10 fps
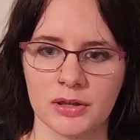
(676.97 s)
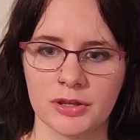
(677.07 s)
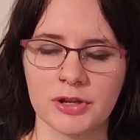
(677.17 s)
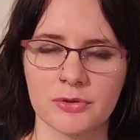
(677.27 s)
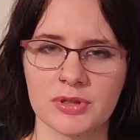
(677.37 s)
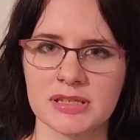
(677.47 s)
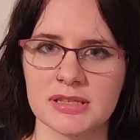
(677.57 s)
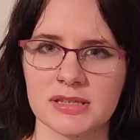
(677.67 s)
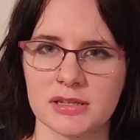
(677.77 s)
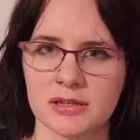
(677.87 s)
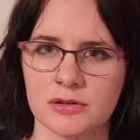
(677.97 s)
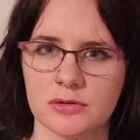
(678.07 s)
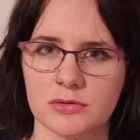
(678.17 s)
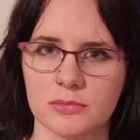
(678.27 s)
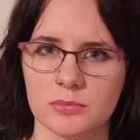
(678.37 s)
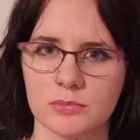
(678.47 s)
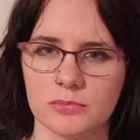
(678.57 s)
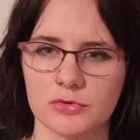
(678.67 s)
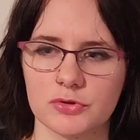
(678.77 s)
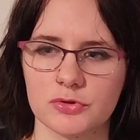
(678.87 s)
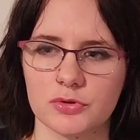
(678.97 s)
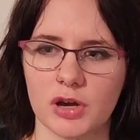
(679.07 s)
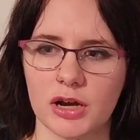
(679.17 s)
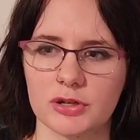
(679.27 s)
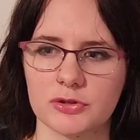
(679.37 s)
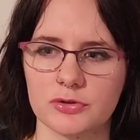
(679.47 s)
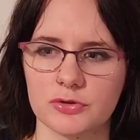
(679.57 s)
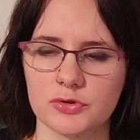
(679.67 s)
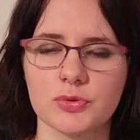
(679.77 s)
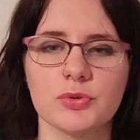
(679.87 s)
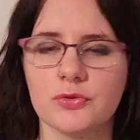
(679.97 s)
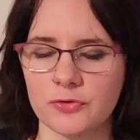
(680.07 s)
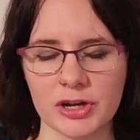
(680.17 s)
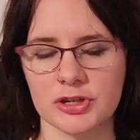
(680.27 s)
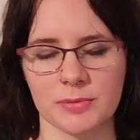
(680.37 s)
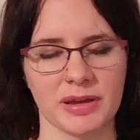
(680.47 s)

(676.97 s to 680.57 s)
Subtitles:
you know, this isn't a true friendship.